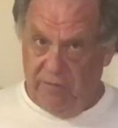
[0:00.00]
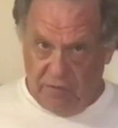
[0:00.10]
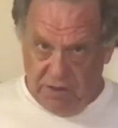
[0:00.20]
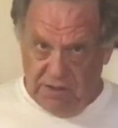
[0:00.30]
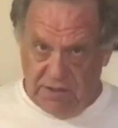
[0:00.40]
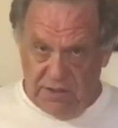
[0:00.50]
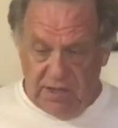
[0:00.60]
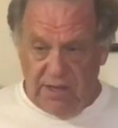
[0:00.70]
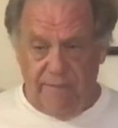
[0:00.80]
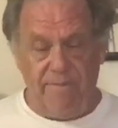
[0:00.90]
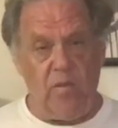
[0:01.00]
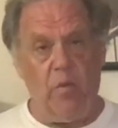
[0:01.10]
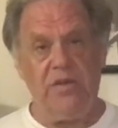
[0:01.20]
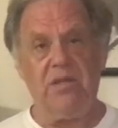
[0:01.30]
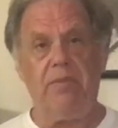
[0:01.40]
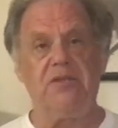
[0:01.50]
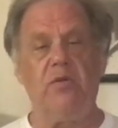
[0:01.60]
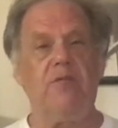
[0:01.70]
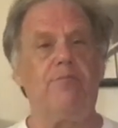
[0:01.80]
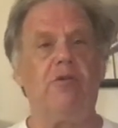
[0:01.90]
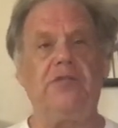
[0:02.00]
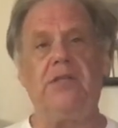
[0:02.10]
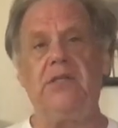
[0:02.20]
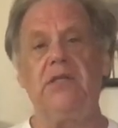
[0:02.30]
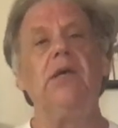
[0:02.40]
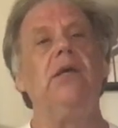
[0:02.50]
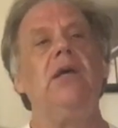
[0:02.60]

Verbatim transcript: at first is uh, always the best way to approach this.